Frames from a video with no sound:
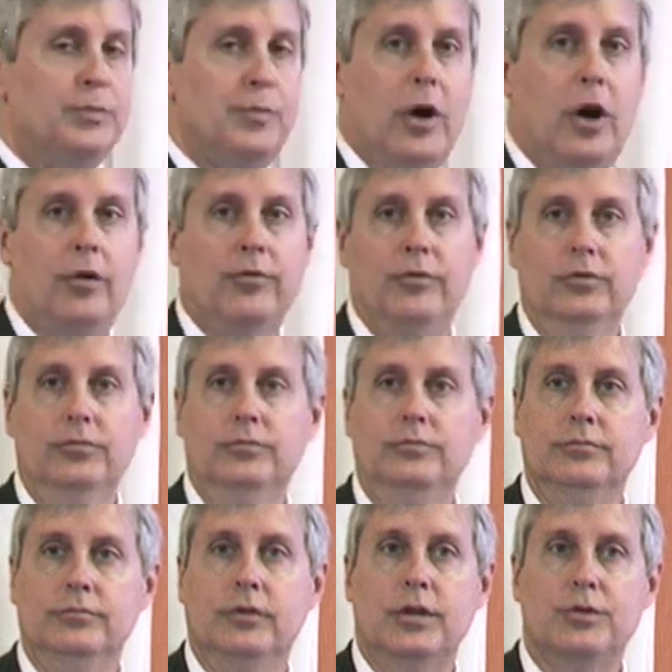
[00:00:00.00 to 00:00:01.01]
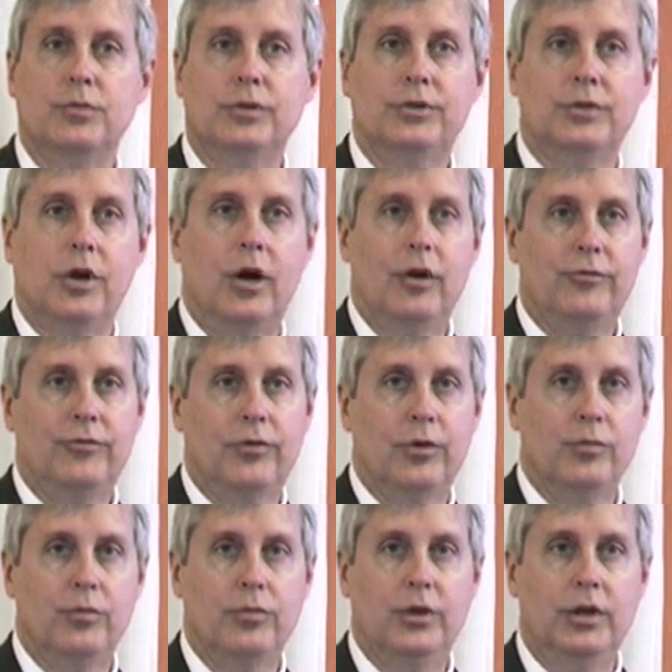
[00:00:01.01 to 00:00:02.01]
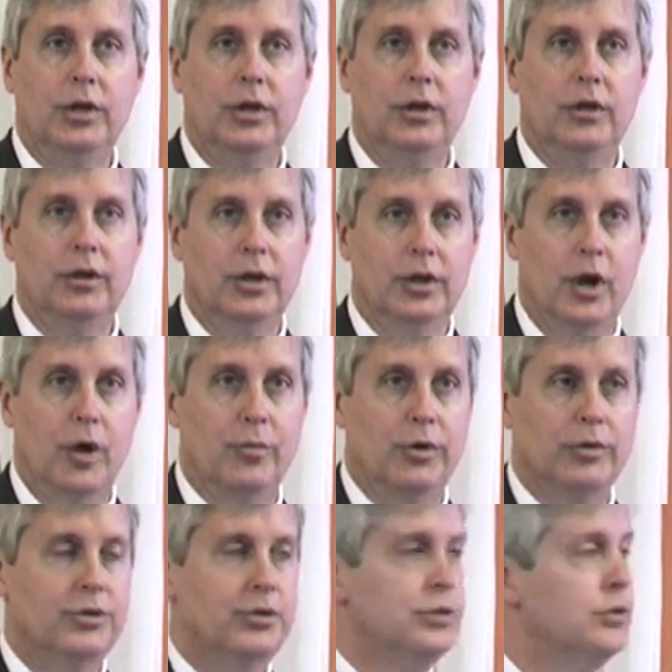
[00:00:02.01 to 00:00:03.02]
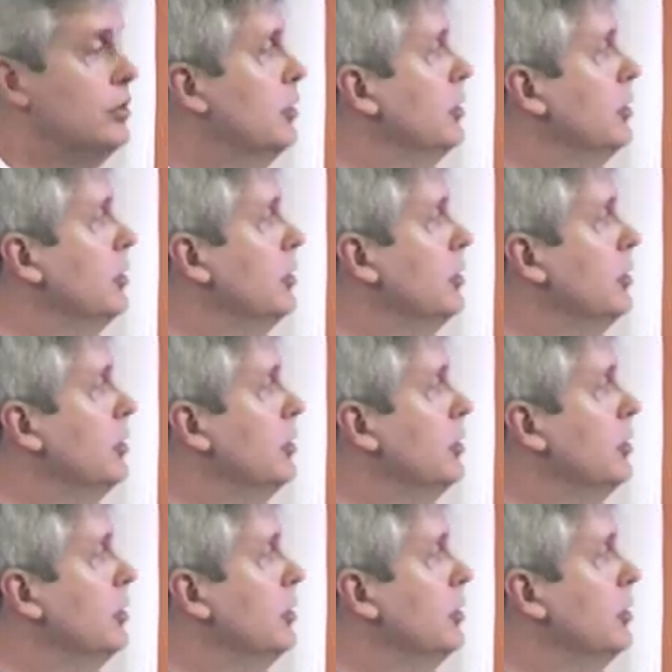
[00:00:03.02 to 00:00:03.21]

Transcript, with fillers: powerful, as we saw from the, the numbers